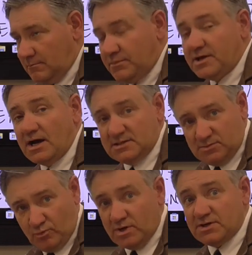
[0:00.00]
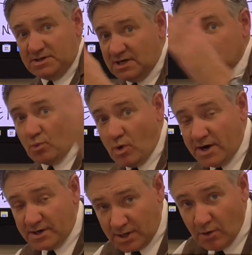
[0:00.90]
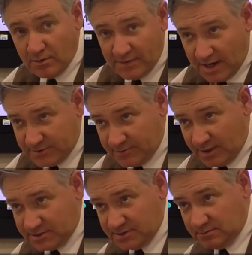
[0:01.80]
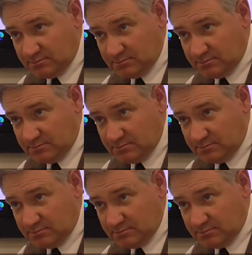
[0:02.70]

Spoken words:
Because does it want to go in that direction?